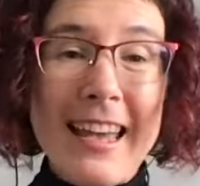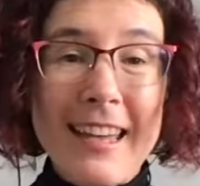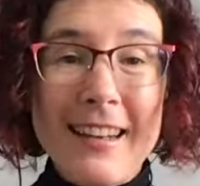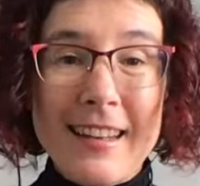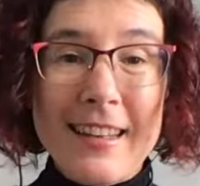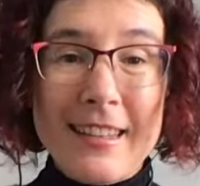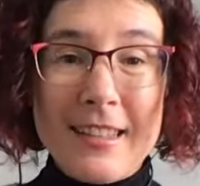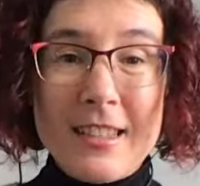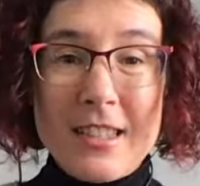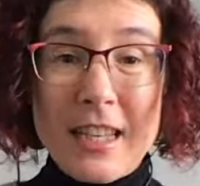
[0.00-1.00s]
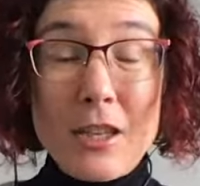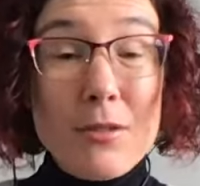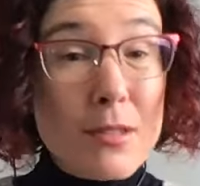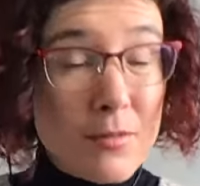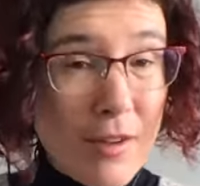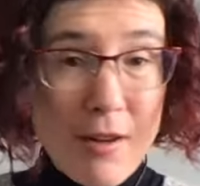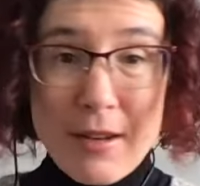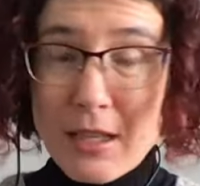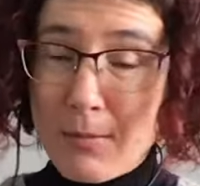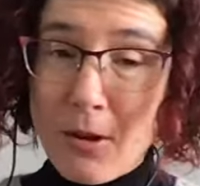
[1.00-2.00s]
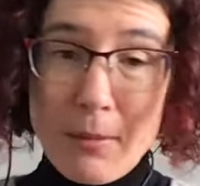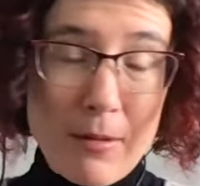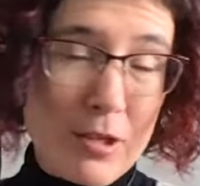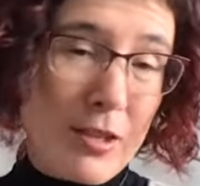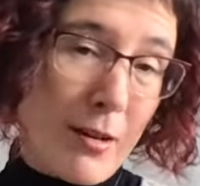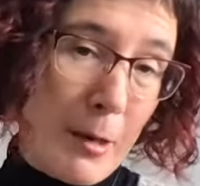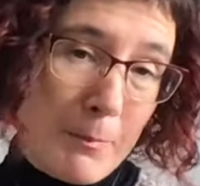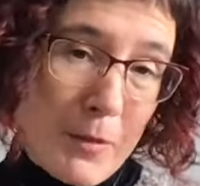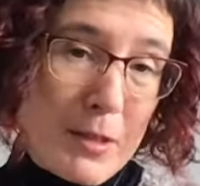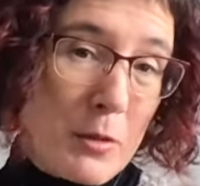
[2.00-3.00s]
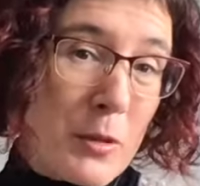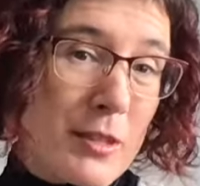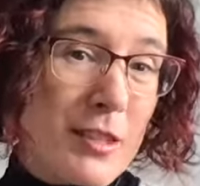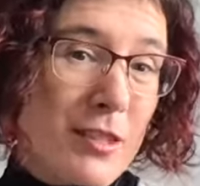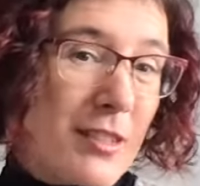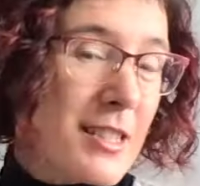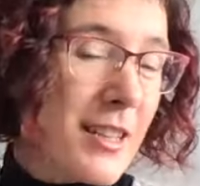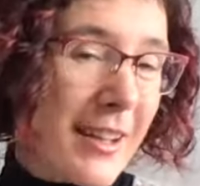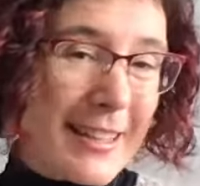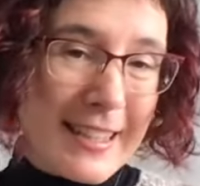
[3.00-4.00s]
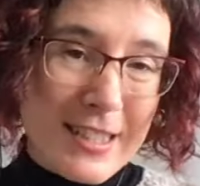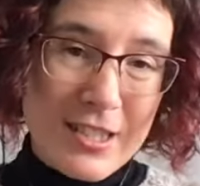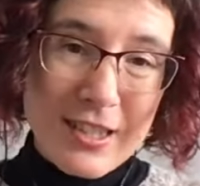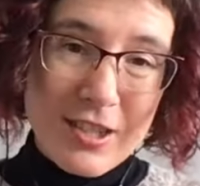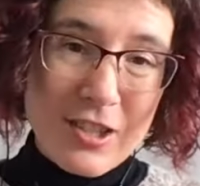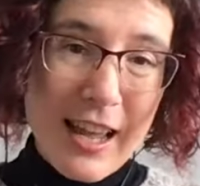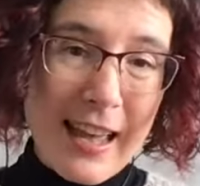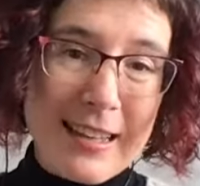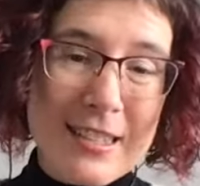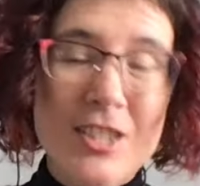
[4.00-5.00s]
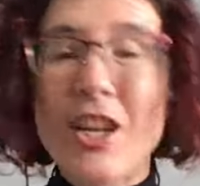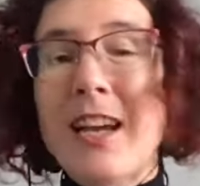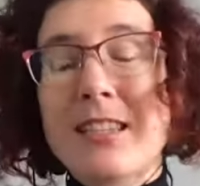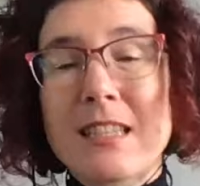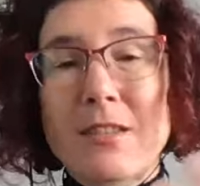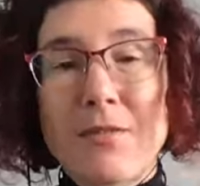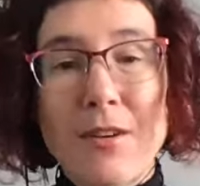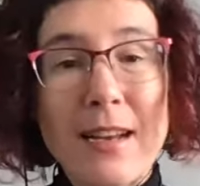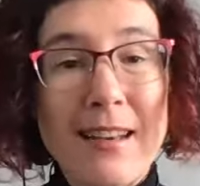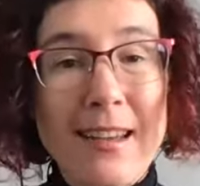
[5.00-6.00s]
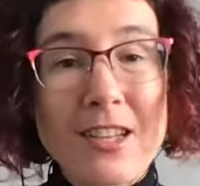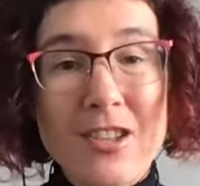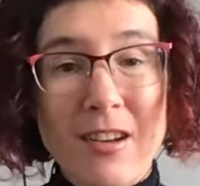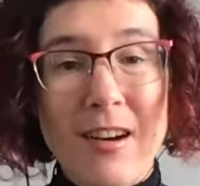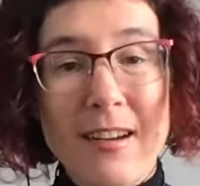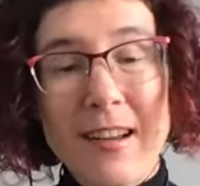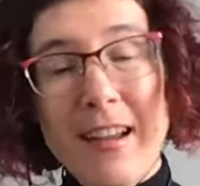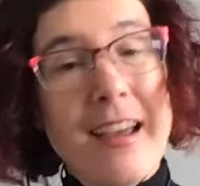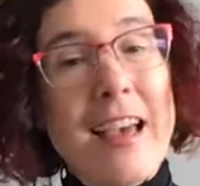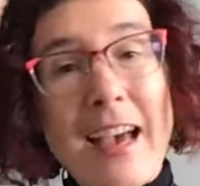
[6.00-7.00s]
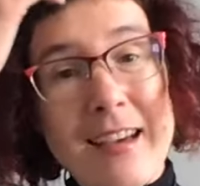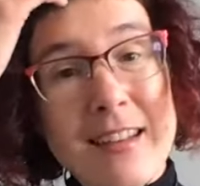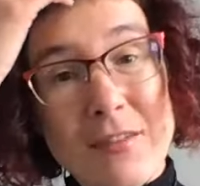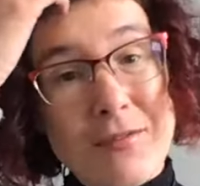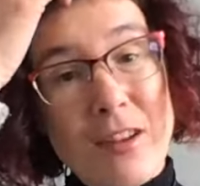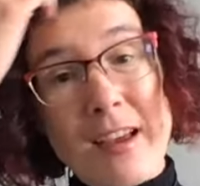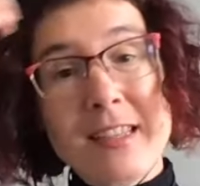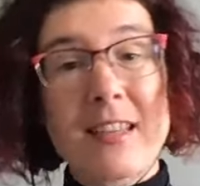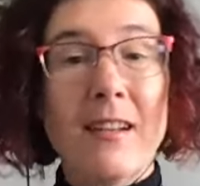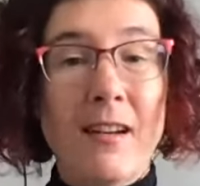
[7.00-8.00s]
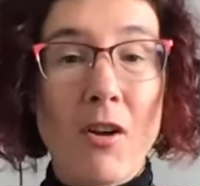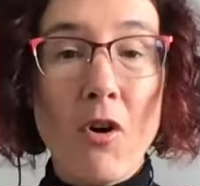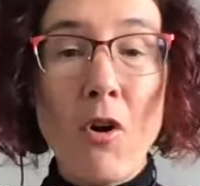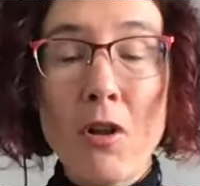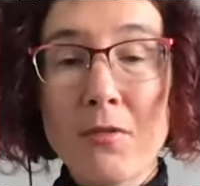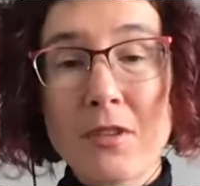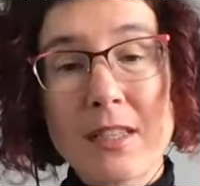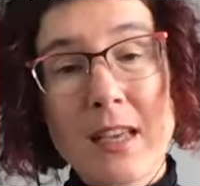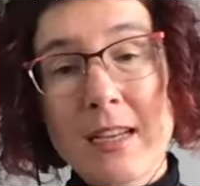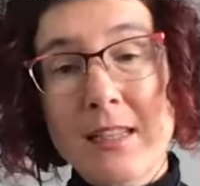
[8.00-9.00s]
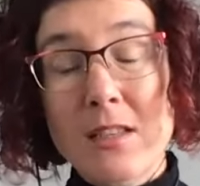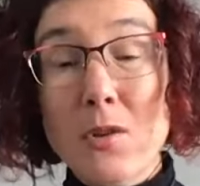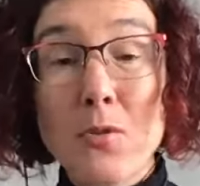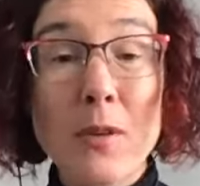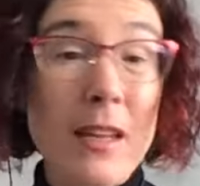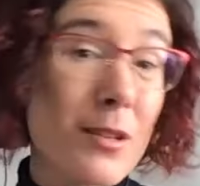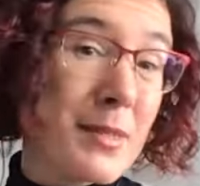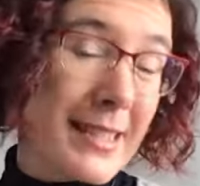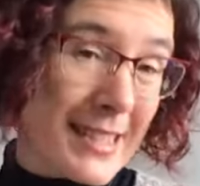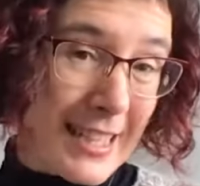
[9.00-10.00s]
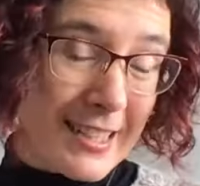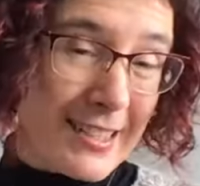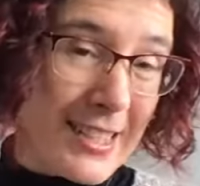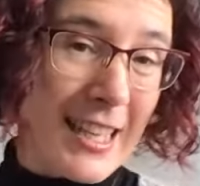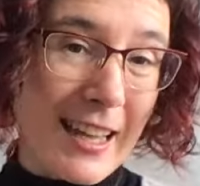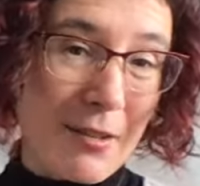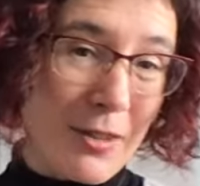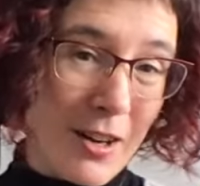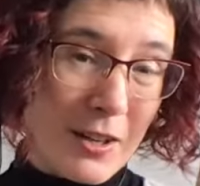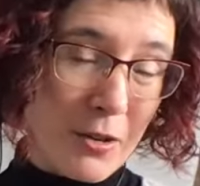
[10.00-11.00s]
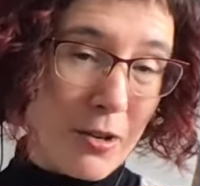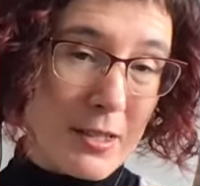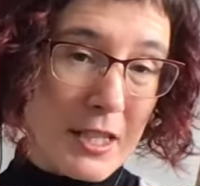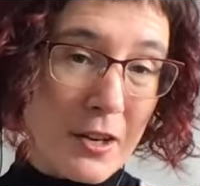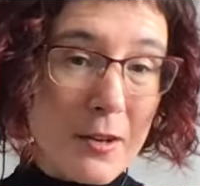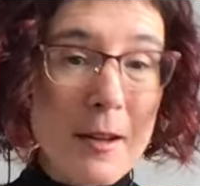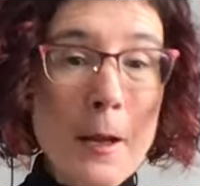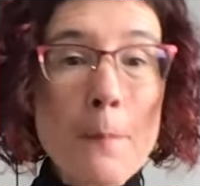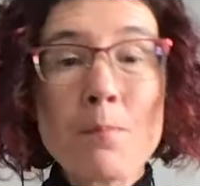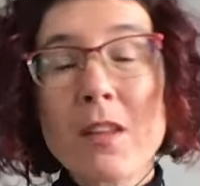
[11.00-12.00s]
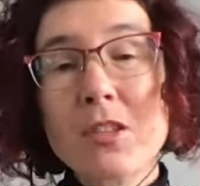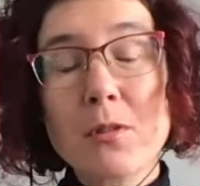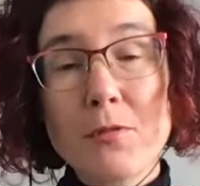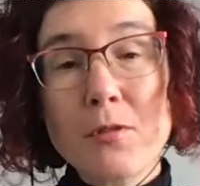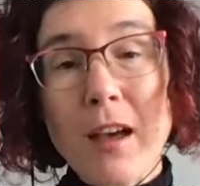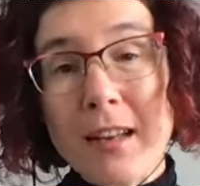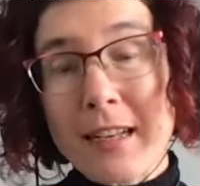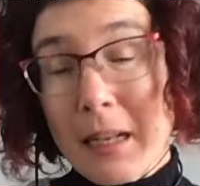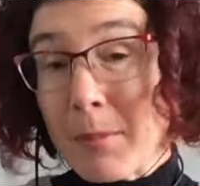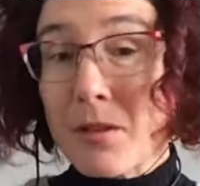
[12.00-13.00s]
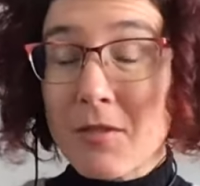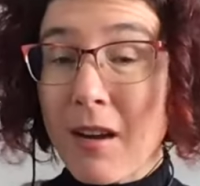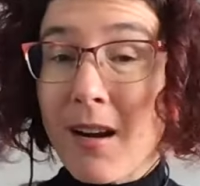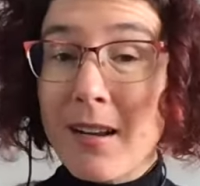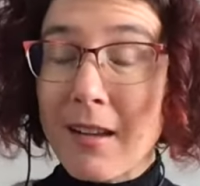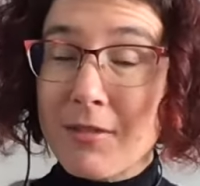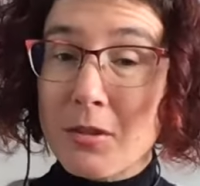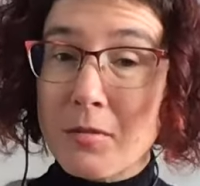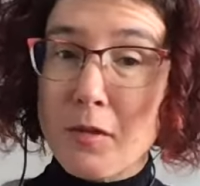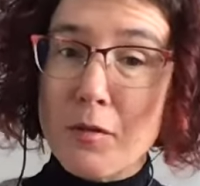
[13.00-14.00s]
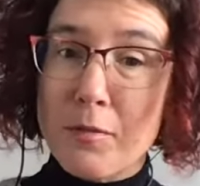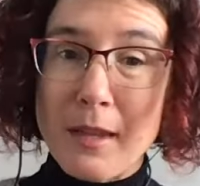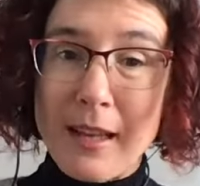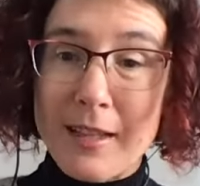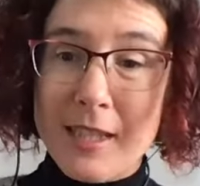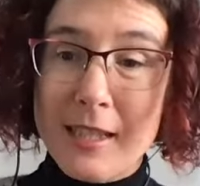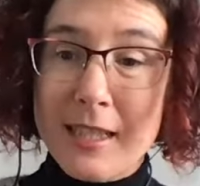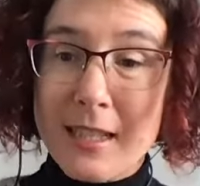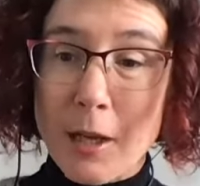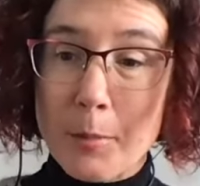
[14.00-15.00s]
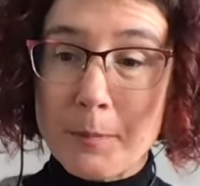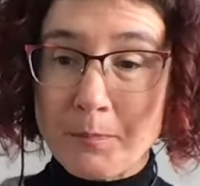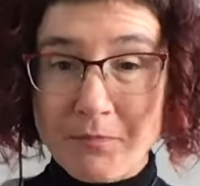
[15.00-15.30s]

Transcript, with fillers: It is it uses very small amount of yarn because of course it's done in stockinette stitch and jazz is a very light yarn and it flies along all of the sizes. Only use a single skein of yarn across here so if you've got a little bit of yarn left over from the Celtic Knits Club,